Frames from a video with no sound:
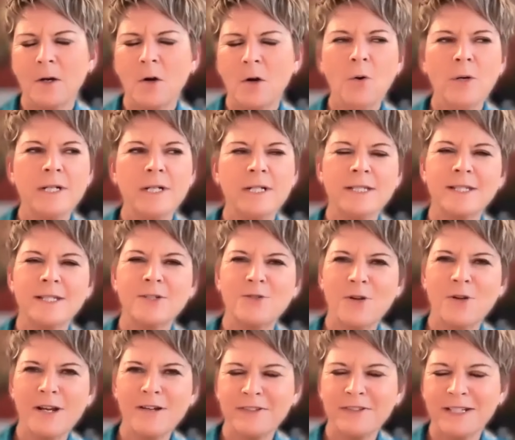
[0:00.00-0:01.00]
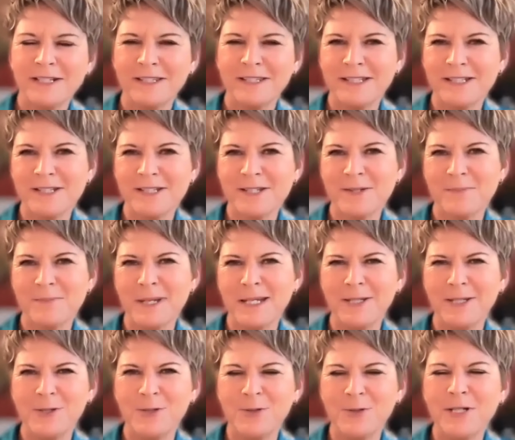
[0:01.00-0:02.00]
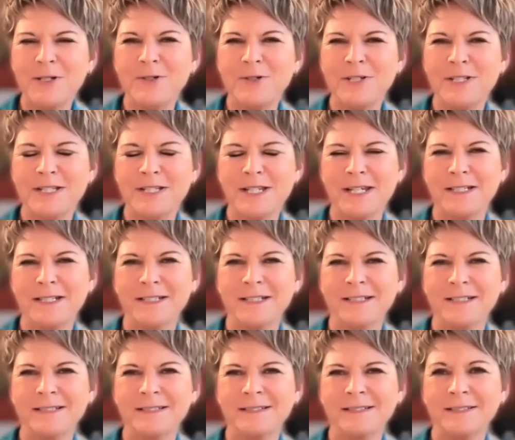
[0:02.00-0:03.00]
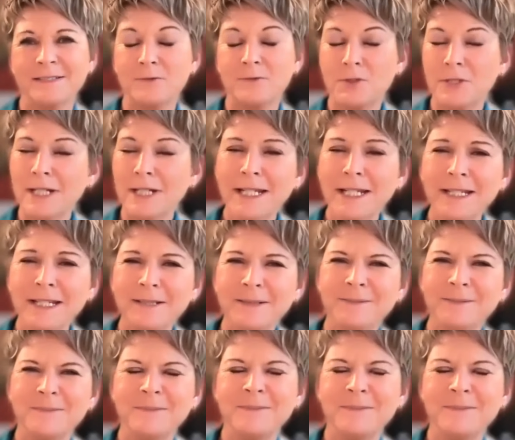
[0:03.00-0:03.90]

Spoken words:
Oh, it's the traffic that's making you irritated. Really?